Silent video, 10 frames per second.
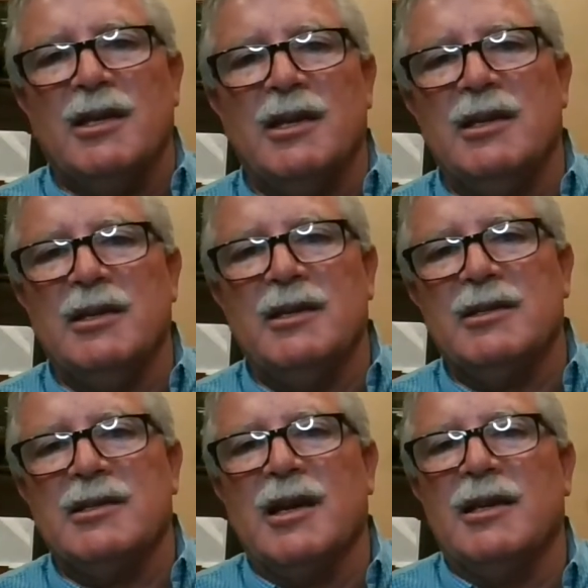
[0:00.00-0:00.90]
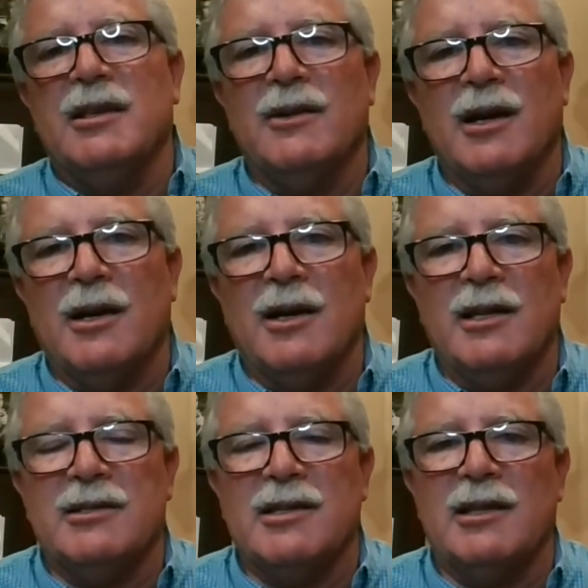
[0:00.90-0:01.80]
getting inside the uh,
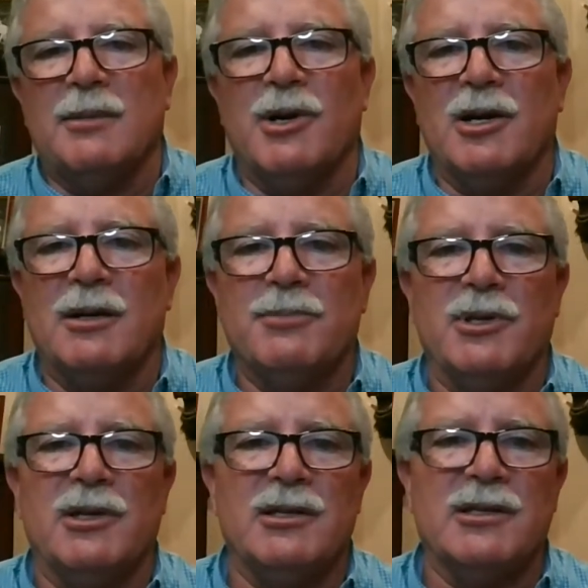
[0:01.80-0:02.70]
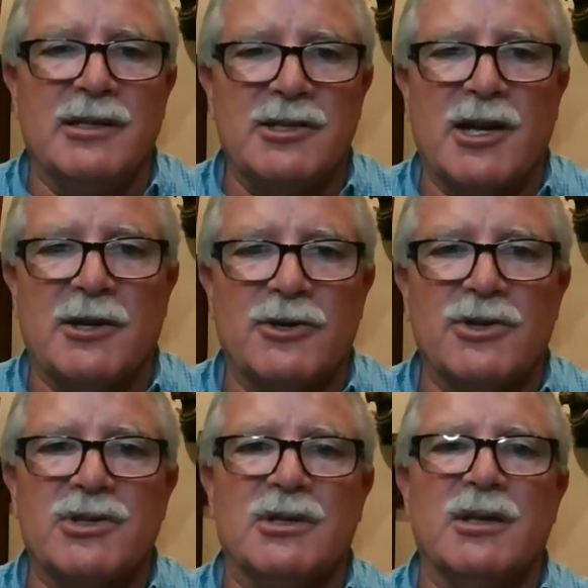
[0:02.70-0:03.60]
inside the pump and these
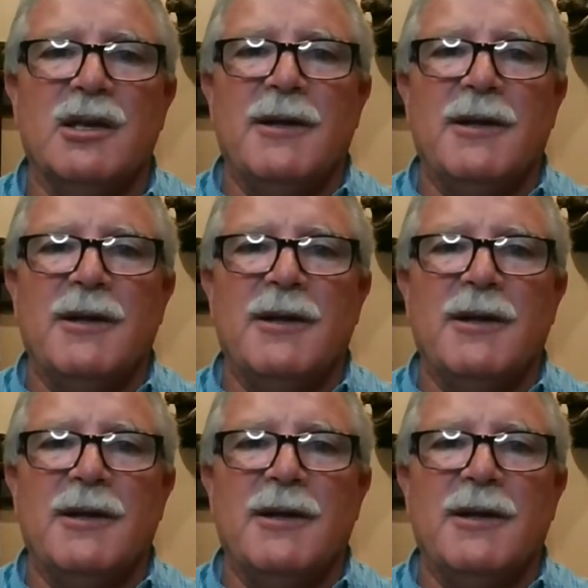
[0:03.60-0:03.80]
injectors and